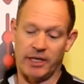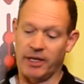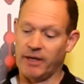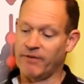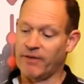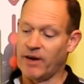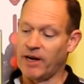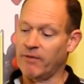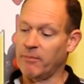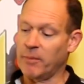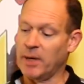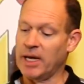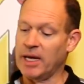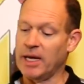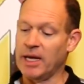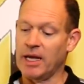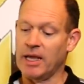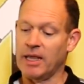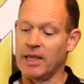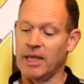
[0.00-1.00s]
in front of
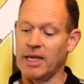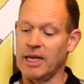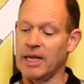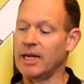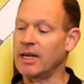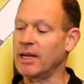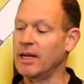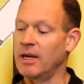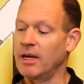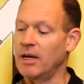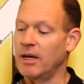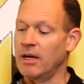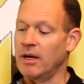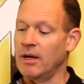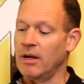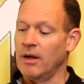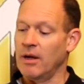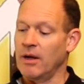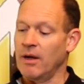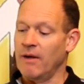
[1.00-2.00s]
me the
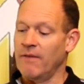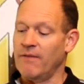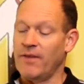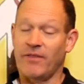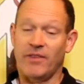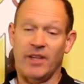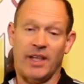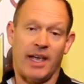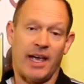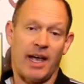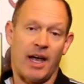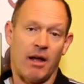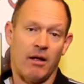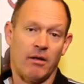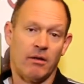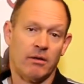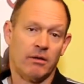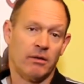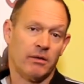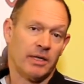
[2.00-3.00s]
50
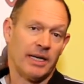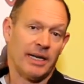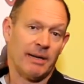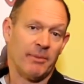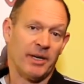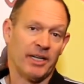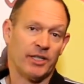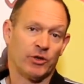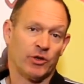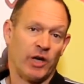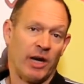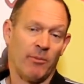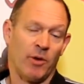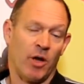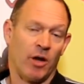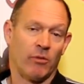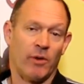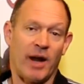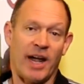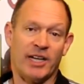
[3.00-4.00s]
cal extreme
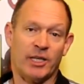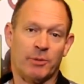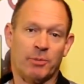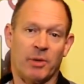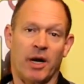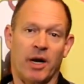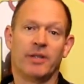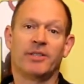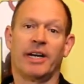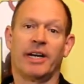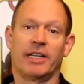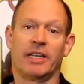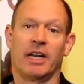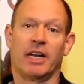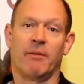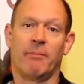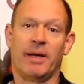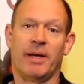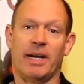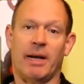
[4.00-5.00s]
long range project that I've
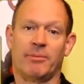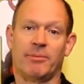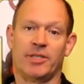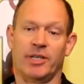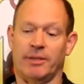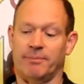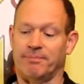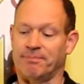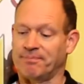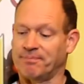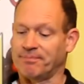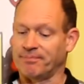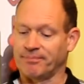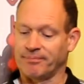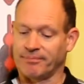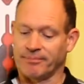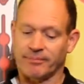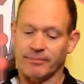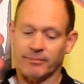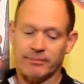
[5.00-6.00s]
been up to.
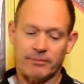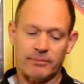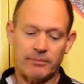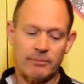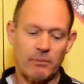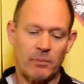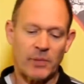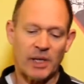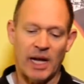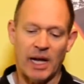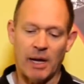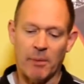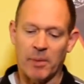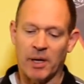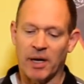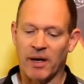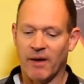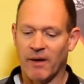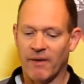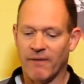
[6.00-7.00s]

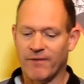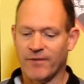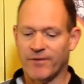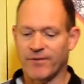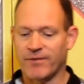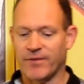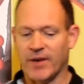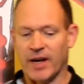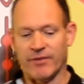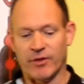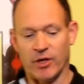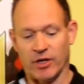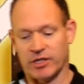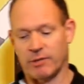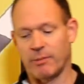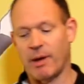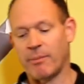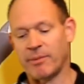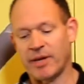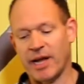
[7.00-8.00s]
I've got some
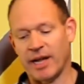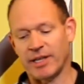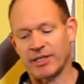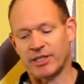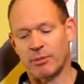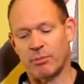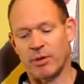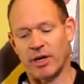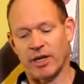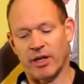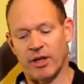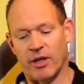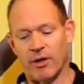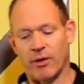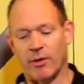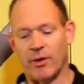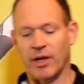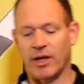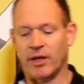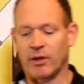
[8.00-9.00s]
updates to bring you
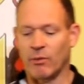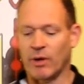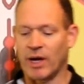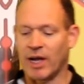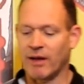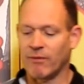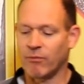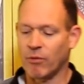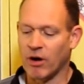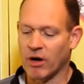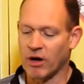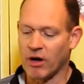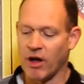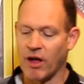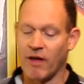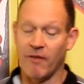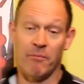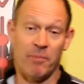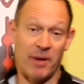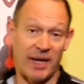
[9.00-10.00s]
in the way of what
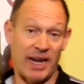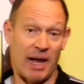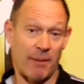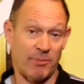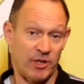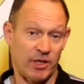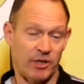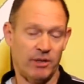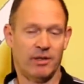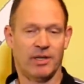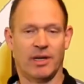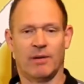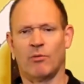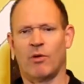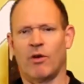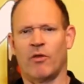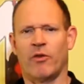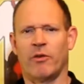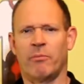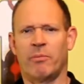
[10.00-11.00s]
I've been up to and
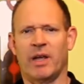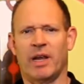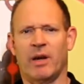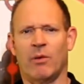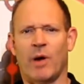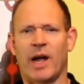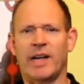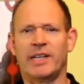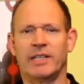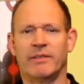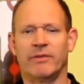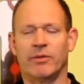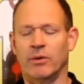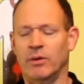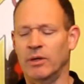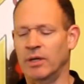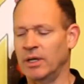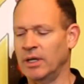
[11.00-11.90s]
what we've been waiting for.